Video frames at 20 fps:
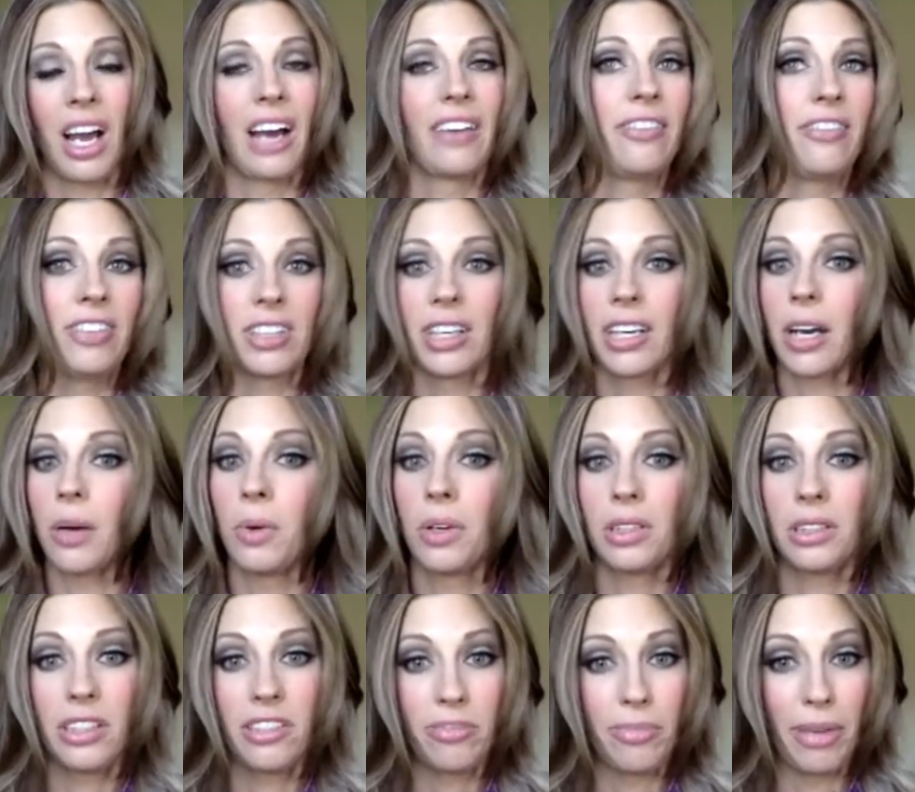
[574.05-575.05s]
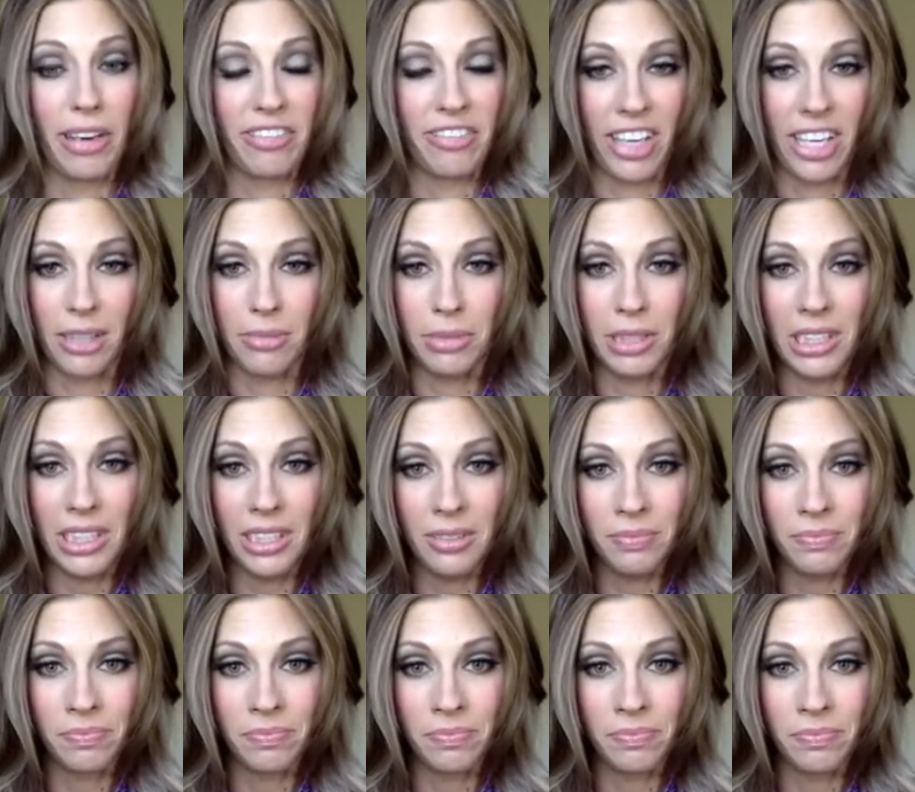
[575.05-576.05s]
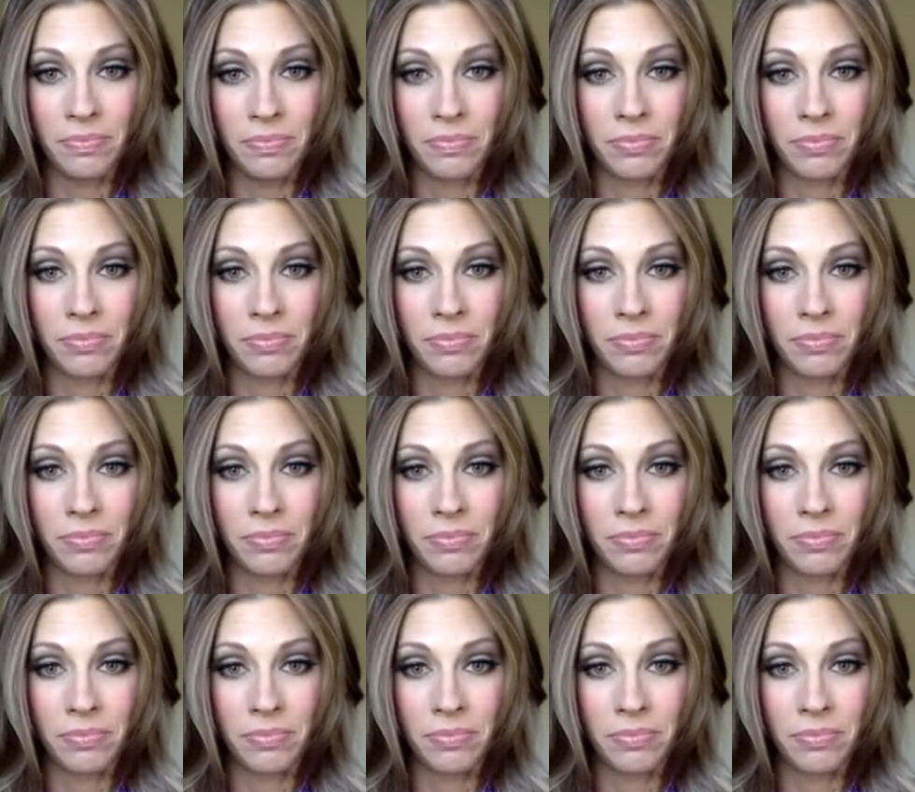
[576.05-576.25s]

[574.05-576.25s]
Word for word: I feel like I want to leave my family.